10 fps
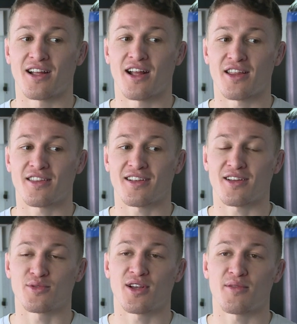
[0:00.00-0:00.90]
I
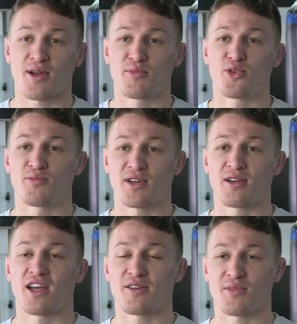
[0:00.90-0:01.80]
think I will come out more
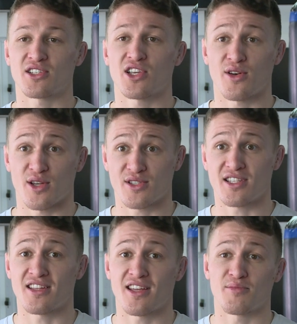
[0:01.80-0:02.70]
out of my shell and I'll
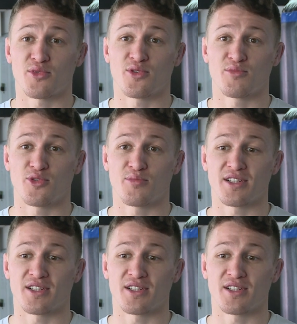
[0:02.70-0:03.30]
see that more and more.